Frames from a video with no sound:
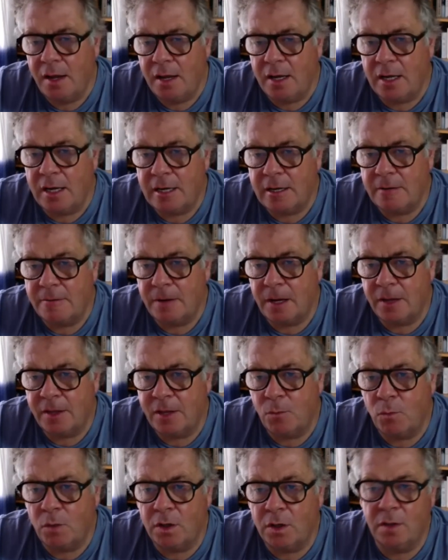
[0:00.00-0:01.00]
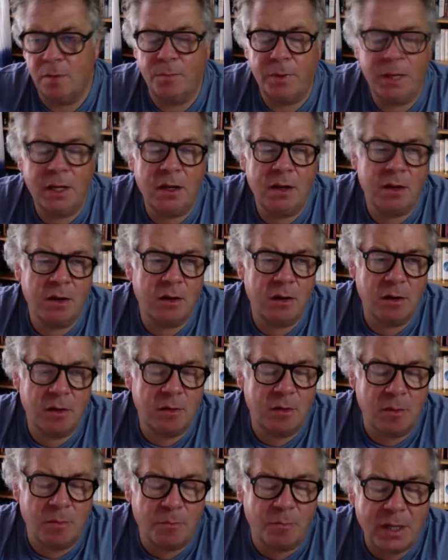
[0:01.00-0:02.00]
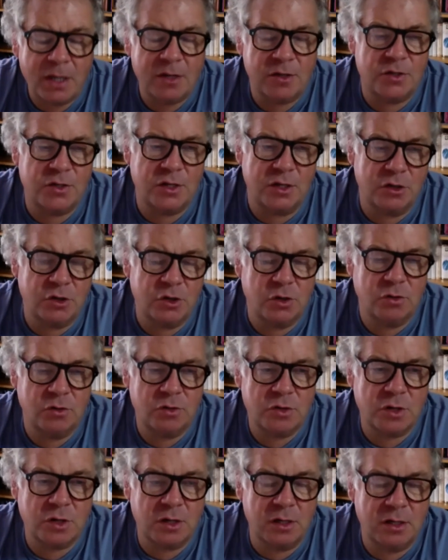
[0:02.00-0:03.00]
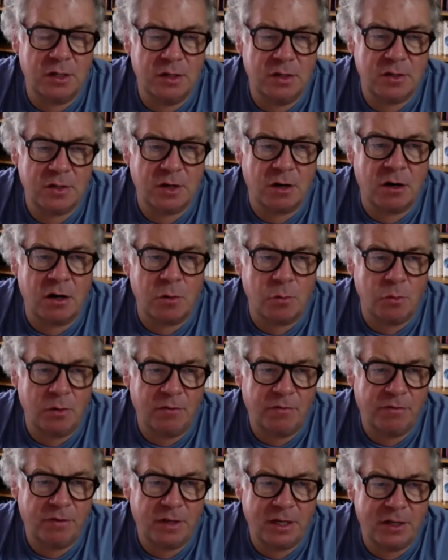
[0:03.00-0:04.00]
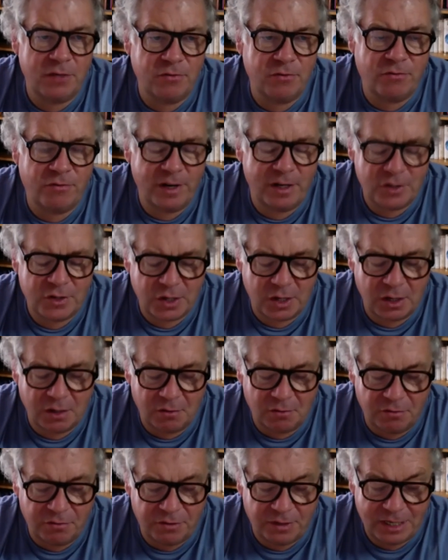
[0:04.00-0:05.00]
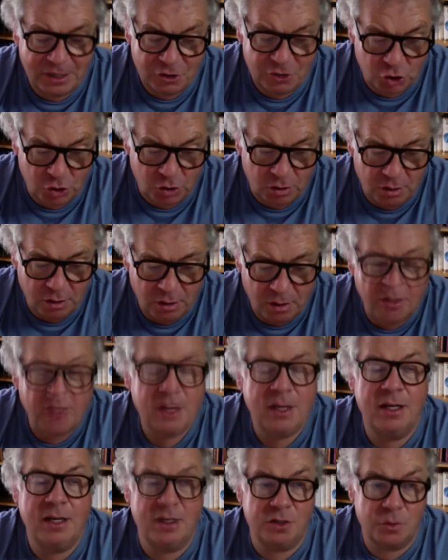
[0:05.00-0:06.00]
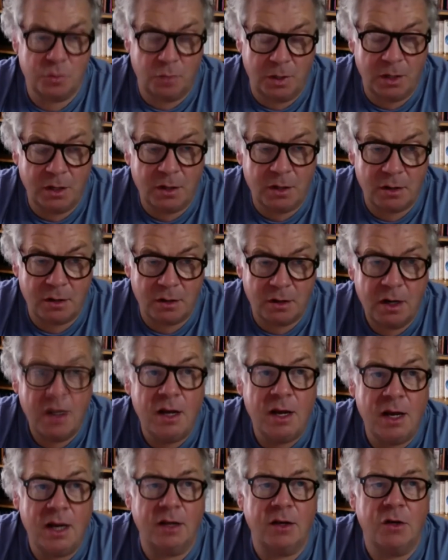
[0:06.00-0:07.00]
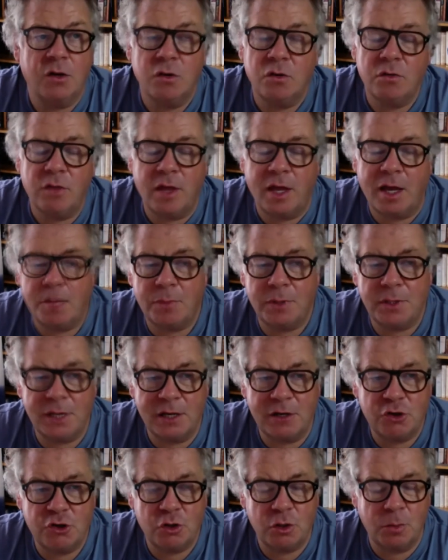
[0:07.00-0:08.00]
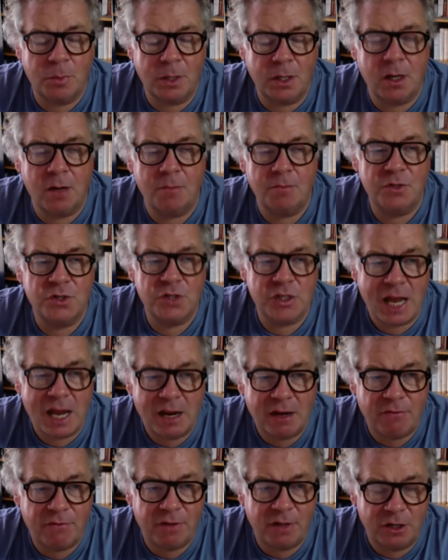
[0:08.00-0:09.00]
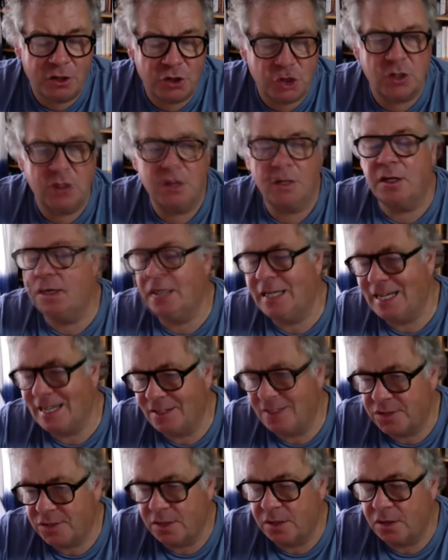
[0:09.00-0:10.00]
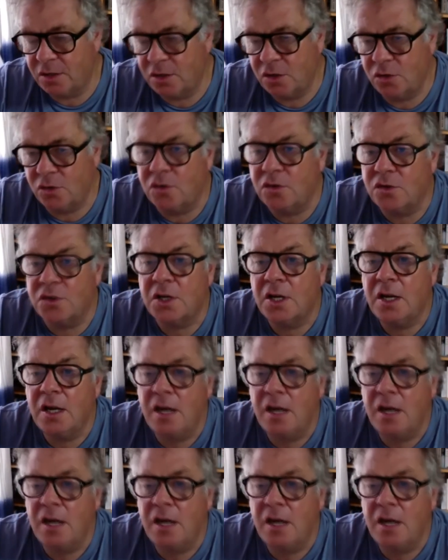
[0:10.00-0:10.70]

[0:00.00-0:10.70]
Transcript: I think one of the biggest issues is, are we facing inflation? Yes, we are. And could that potentially become stagflation? Yes, it could.